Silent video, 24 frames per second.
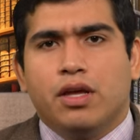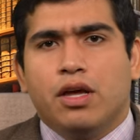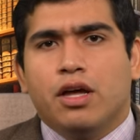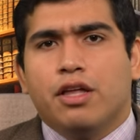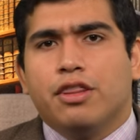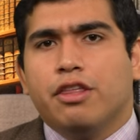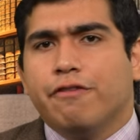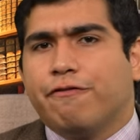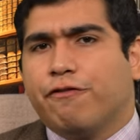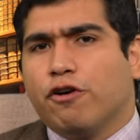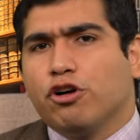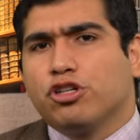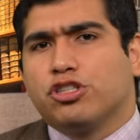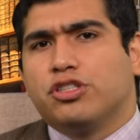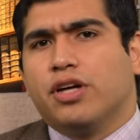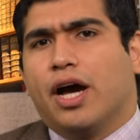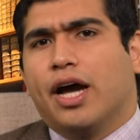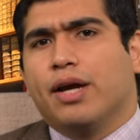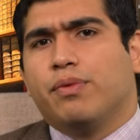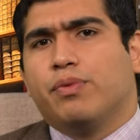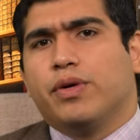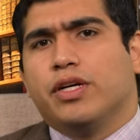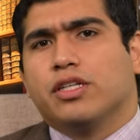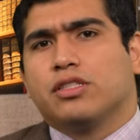The first
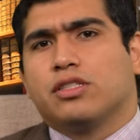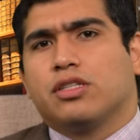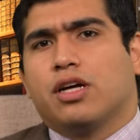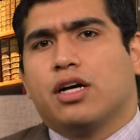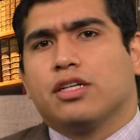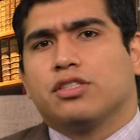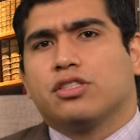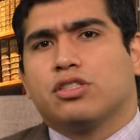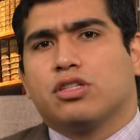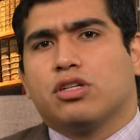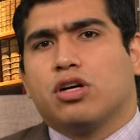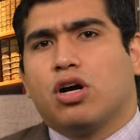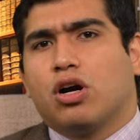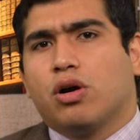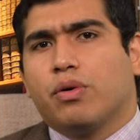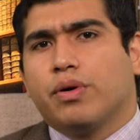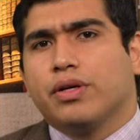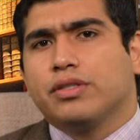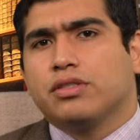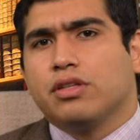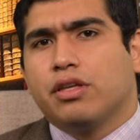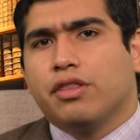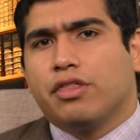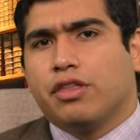night we discussed
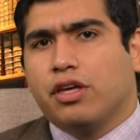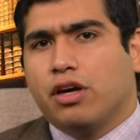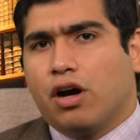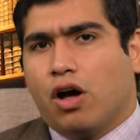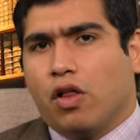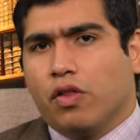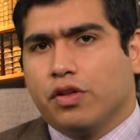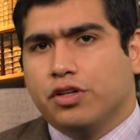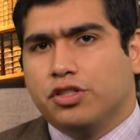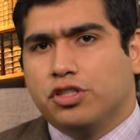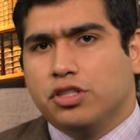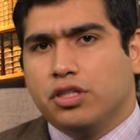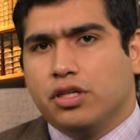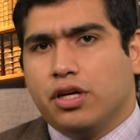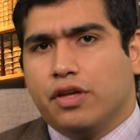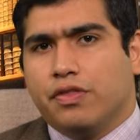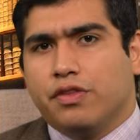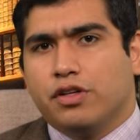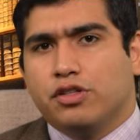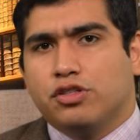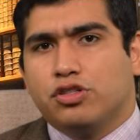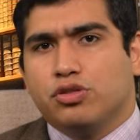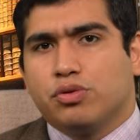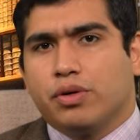current theology and
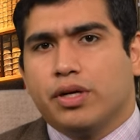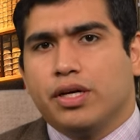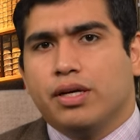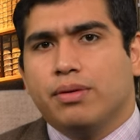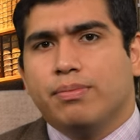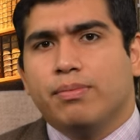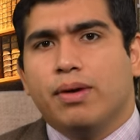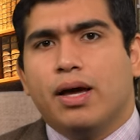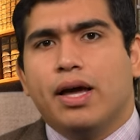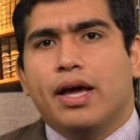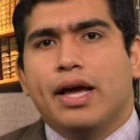the dream